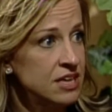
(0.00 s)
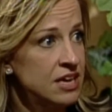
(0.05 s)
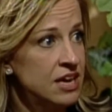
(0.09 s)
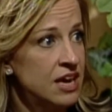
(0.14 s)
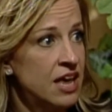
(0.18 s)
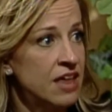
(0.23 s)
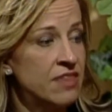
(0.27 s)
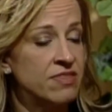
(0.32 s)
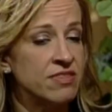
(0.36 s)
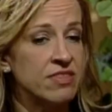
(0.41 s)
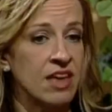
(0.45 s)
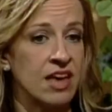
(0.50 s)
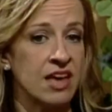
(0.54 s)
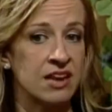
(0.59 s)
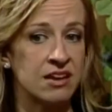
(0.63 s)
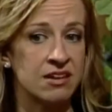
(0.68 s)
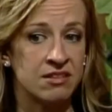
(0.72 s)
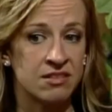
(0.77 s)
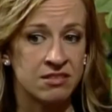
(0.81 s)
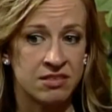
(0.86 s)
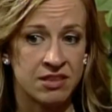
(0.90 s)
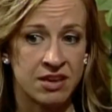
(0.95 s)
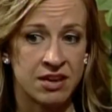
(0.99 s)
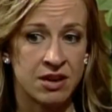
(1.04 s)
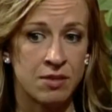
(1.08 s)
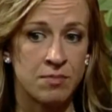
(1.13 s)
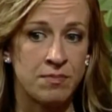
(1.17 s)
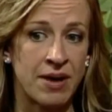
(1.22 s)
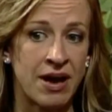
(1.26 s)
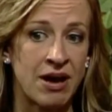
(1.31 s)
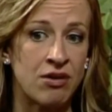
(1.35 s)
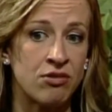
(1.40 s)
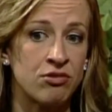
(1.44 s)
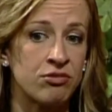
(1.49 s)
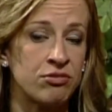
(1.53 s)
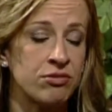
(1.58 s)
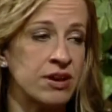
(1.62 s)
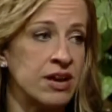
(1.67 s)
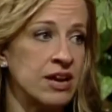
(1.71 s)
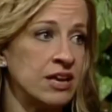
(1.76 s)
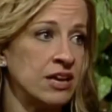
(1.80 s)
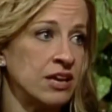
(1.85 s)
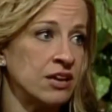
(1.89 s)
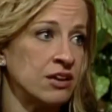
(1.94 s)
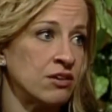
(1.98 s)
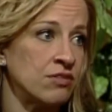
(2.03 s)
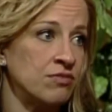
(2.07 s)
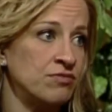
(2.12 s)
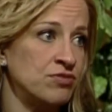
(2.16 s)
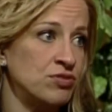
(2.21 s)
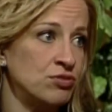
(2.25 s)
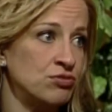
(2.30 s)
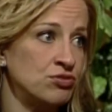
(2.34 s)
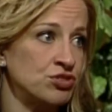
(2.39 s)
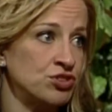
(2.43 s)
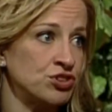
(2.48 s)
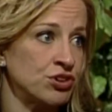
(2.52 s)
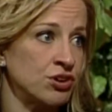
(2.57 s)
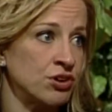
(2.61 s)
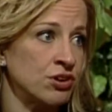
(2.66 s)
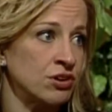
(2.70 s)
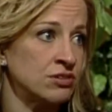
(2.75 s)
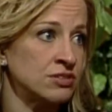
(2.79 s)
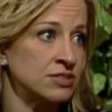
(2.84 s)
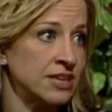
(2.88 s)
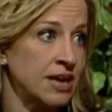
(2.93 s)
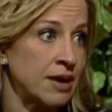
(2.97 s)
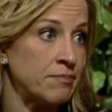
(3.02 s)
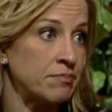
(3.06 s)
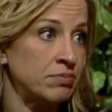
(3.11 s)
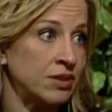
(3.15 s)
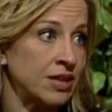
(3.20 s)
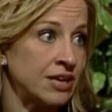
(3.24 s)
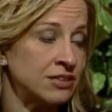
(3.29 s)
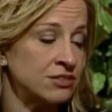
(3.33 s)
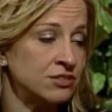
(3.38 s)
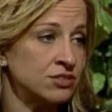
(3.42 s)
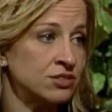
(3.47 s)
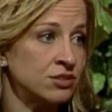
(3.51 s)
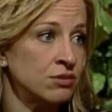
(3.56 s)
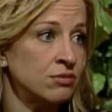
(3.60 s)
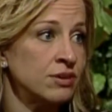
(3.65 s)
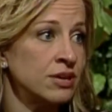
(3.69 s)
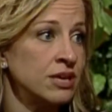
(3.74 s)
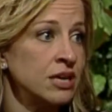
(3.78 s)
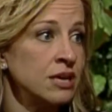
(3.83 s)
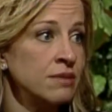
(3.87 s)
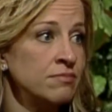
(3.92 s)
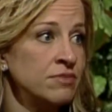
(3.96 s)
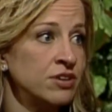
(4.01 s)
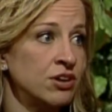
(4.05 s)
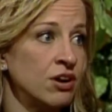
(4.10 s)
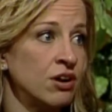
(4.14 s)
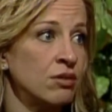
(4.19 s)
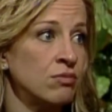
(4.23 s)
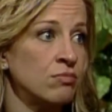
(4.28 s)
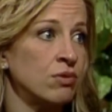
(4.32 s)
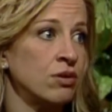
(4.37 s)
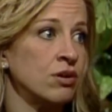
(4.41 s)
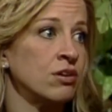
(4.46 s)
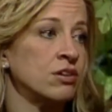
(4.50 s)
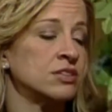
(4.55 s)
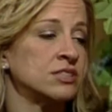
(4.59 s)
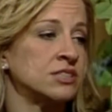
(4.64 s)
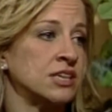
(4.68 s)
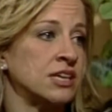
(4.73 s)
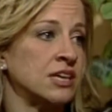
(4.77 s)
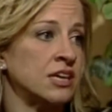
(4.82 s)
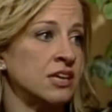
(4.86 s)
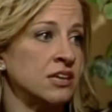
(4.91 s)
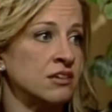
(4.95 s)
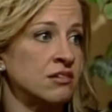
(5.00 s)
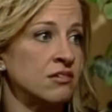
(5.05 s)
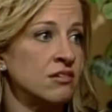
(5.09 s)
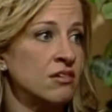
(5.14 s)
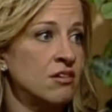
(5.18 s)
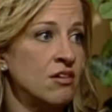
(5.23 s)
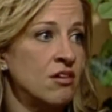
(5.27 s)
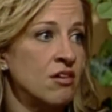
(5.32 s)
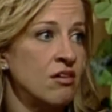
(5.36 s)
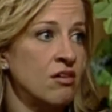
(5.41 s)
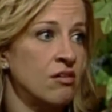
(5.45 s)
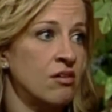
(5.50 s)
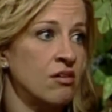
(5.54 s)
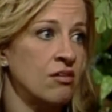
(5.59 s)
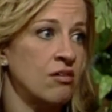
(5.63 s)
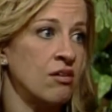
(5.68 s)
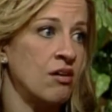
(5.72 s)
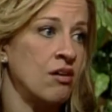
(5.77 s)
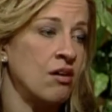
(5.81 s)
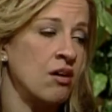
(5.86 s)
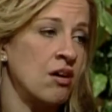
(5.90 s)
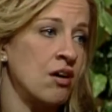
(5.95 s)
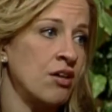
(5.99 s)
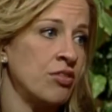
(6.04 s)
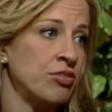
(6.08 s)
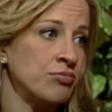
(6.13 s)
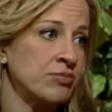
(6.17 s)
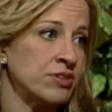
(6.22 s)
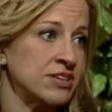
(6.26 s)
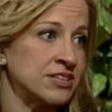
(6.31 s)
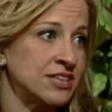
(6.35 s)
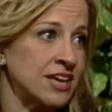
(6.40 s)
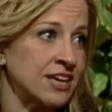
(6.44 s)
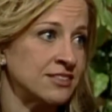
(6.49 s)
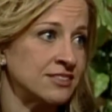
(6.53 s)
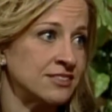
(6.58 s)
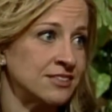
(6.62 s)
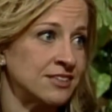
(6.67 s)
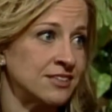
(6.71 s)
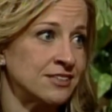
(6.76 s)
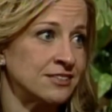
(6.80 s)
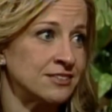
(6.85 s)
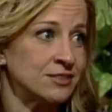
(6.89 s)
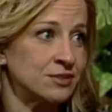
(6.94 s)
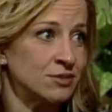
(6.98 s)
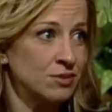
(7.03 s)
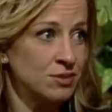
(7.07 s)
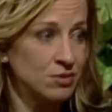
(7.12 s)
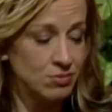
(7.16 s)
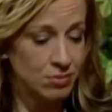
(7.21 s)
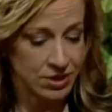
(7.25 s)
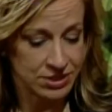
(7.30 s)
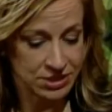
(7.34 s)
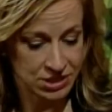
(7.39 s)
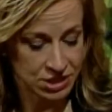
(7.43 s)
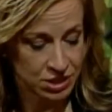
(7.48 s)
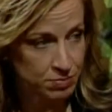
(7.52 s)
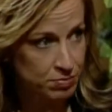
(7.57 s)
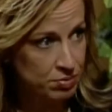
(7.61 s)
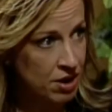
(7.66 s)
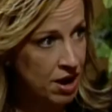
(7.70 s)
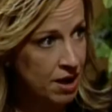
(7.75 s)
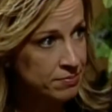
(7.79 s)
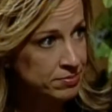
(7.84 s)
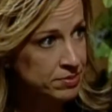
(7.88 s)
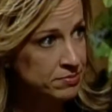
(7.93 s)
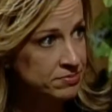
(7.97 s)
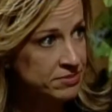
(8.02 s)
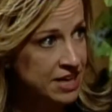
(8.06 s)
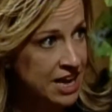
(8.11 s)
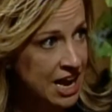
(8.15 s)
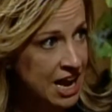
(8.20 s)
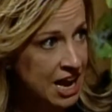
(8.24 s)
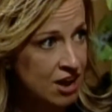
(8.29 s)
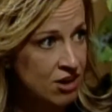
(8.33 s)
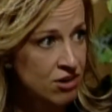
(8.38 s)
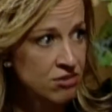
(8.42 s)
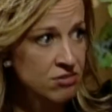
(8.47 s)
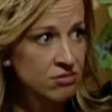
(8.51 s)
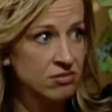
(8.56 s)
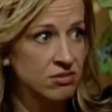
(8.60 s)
and then think about creating a future template. So EMDR works in all 3 tenses. What's the problem now?